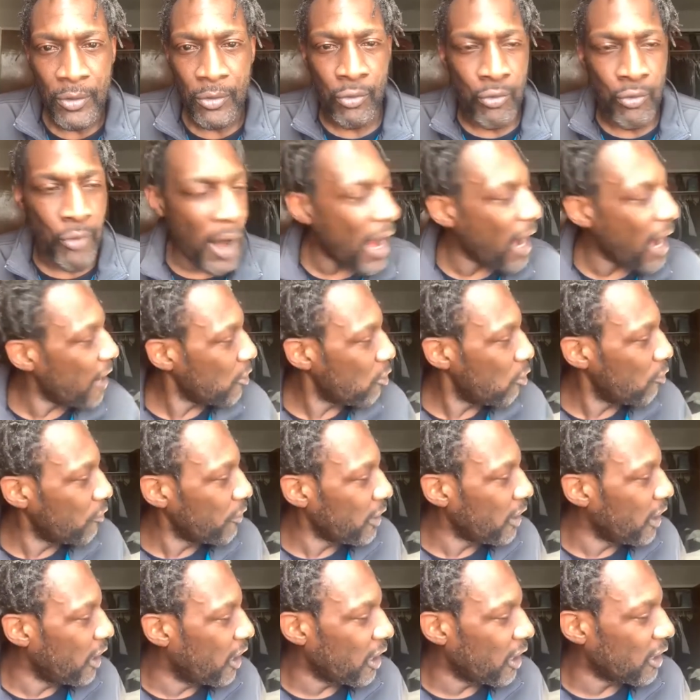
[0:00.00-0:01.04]
Ran over
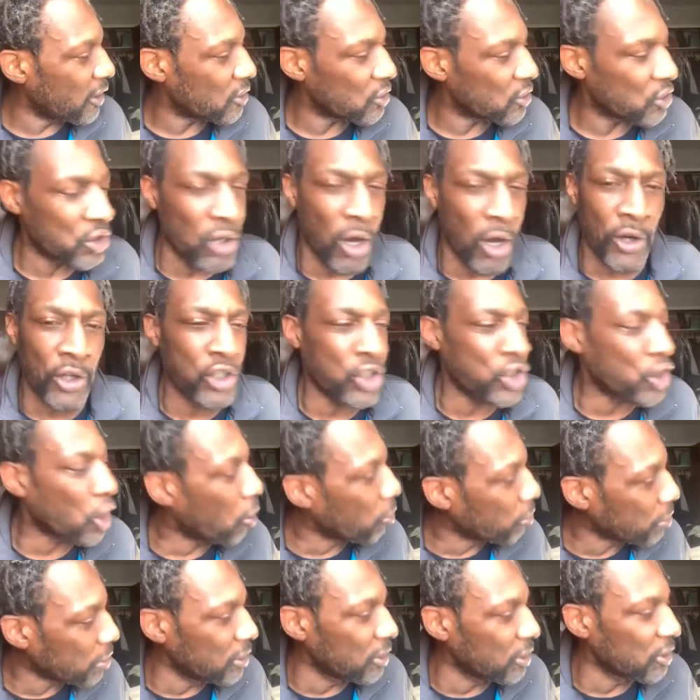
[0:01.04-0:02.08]
here, started
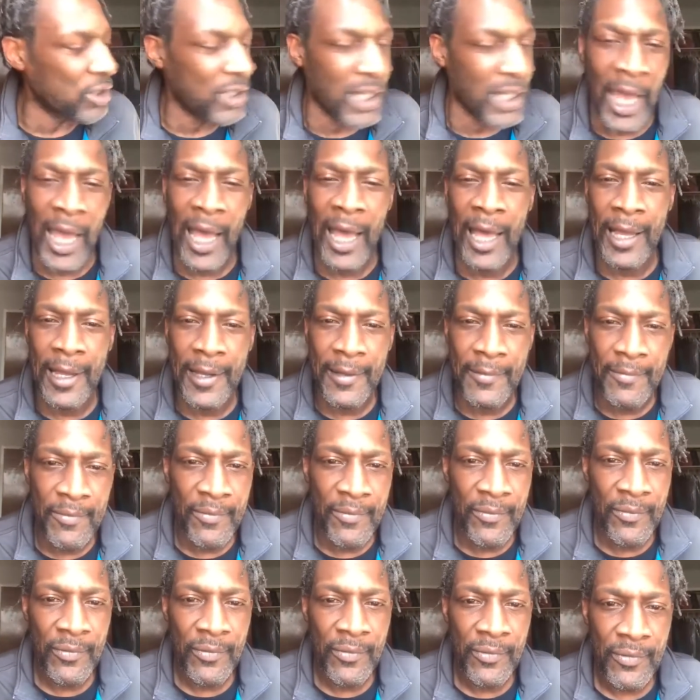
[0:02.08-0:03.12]
choking this guy.
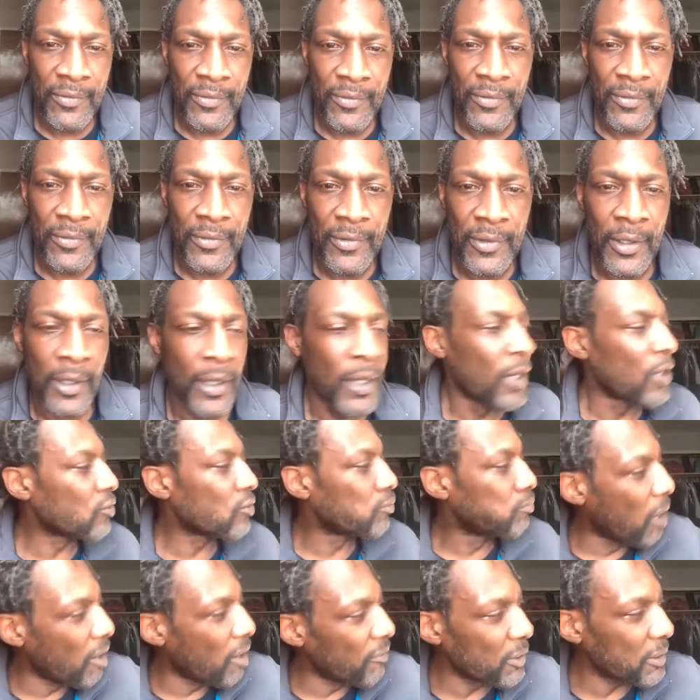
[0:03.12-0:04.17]
His
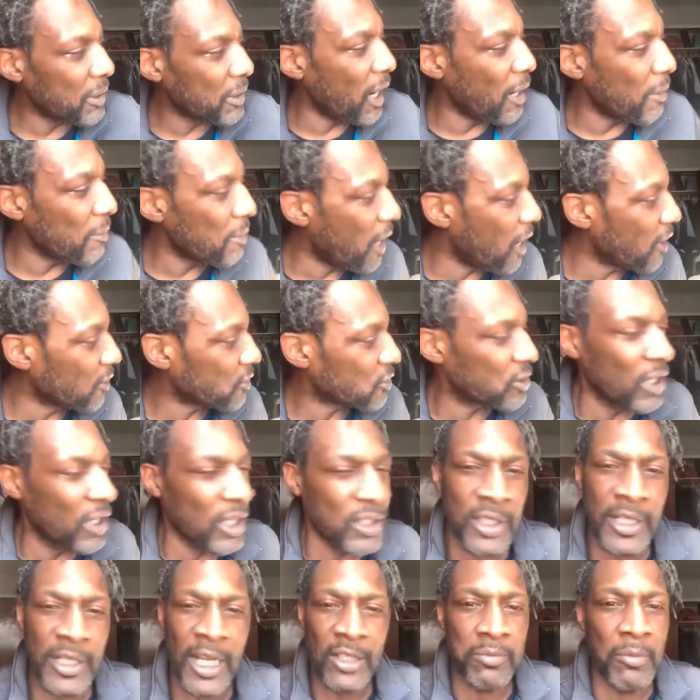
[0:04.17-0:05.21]
mother came
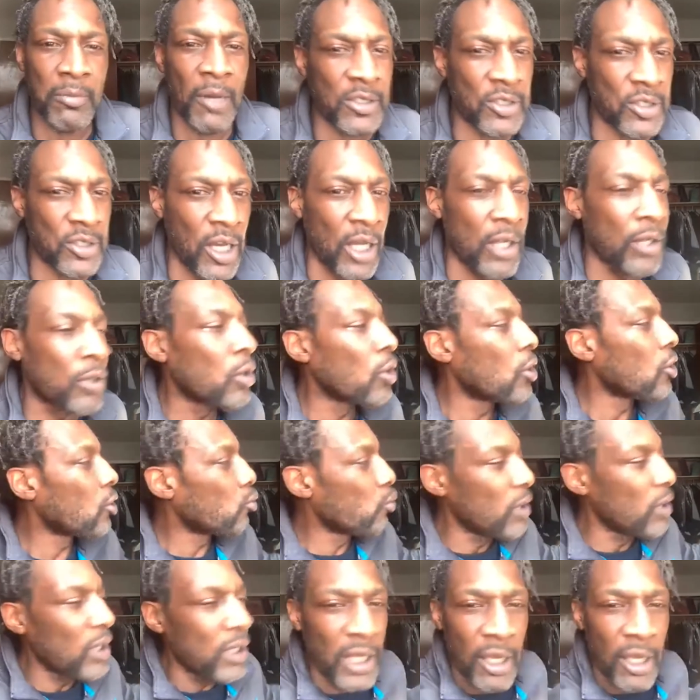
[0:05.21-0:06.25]
downstairs and said, that's my son.
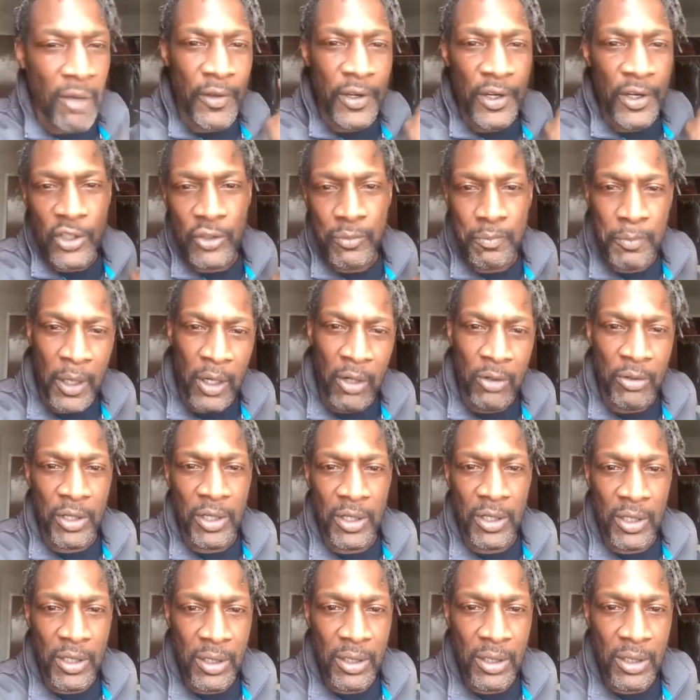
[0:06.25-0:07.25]
We live in this building.